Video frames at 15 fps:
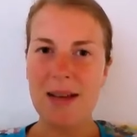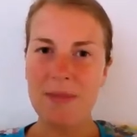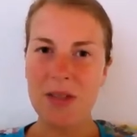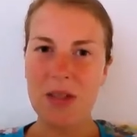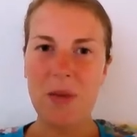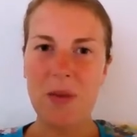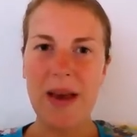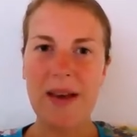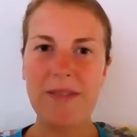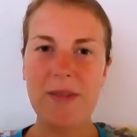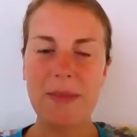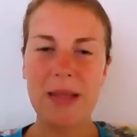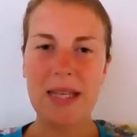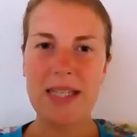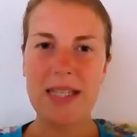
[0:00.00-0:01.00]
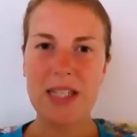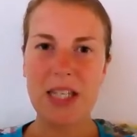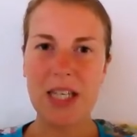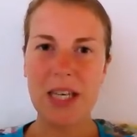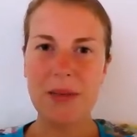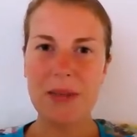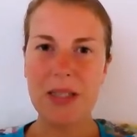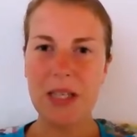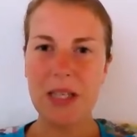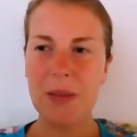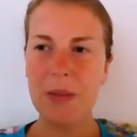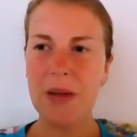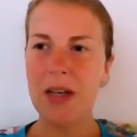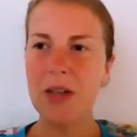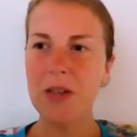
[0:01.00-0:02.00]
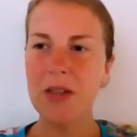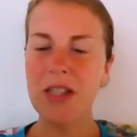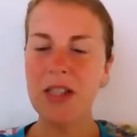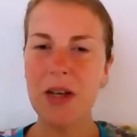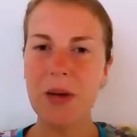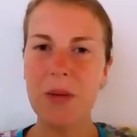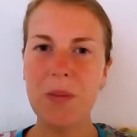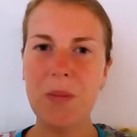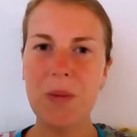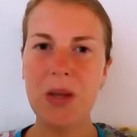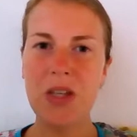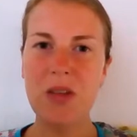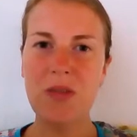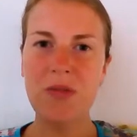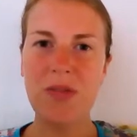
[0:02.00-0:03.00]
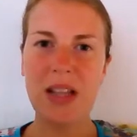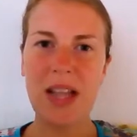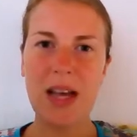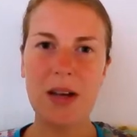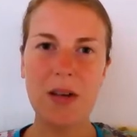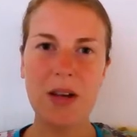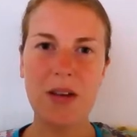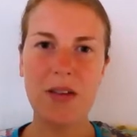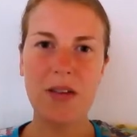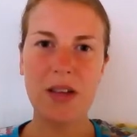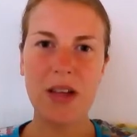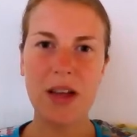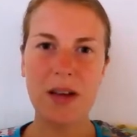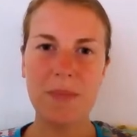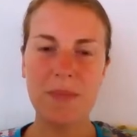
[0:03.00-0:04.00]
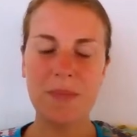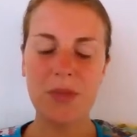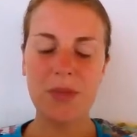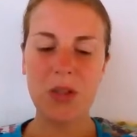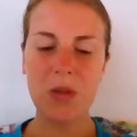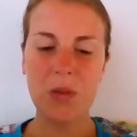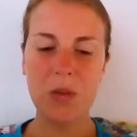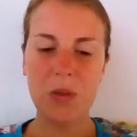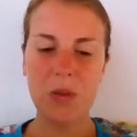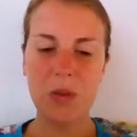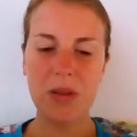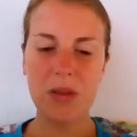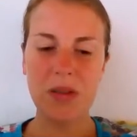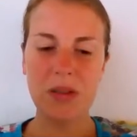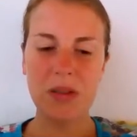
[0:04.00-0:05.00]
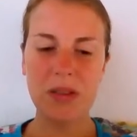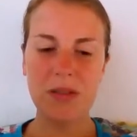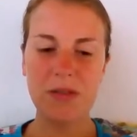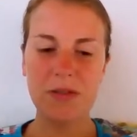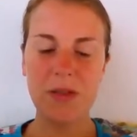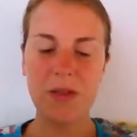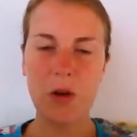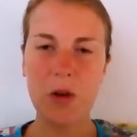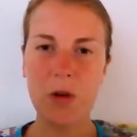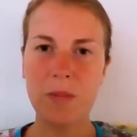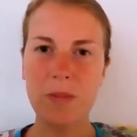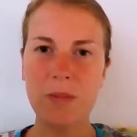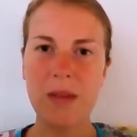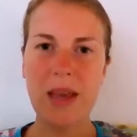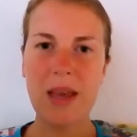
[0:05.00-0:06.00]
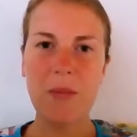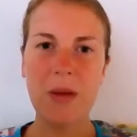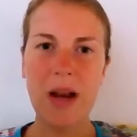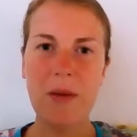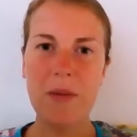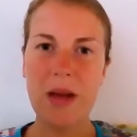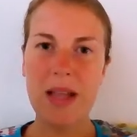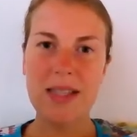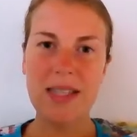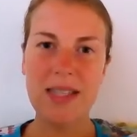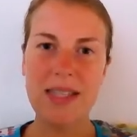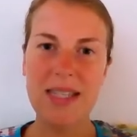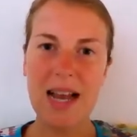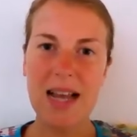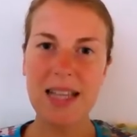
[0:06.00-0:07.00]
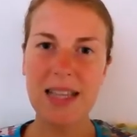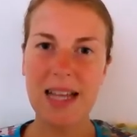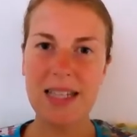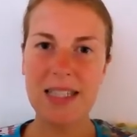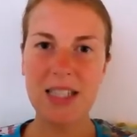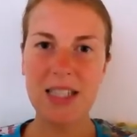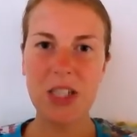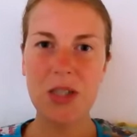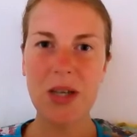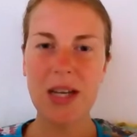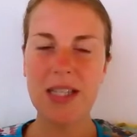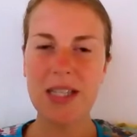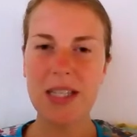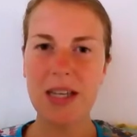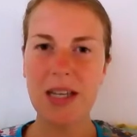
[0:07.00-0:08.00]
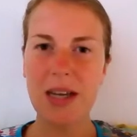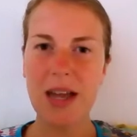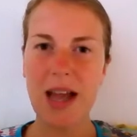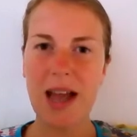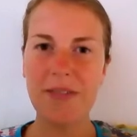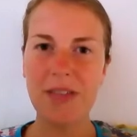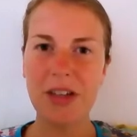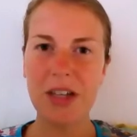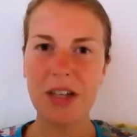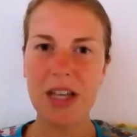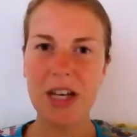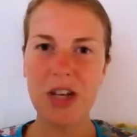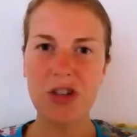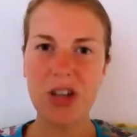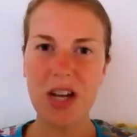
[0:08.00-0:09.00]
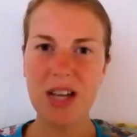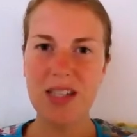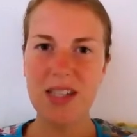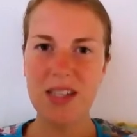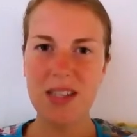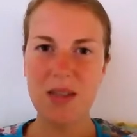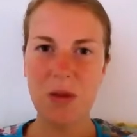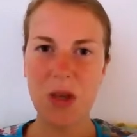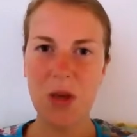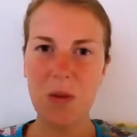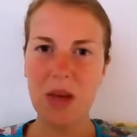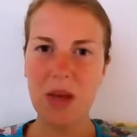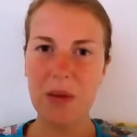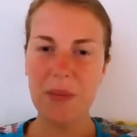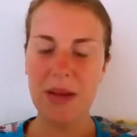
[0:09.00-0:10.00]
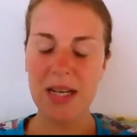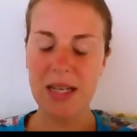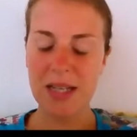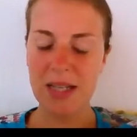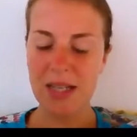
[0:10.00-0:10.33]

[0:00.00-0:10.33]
so you have a place to go to, and also when you fill out your form, like when I entered Thailand, you had to have an address where you were going.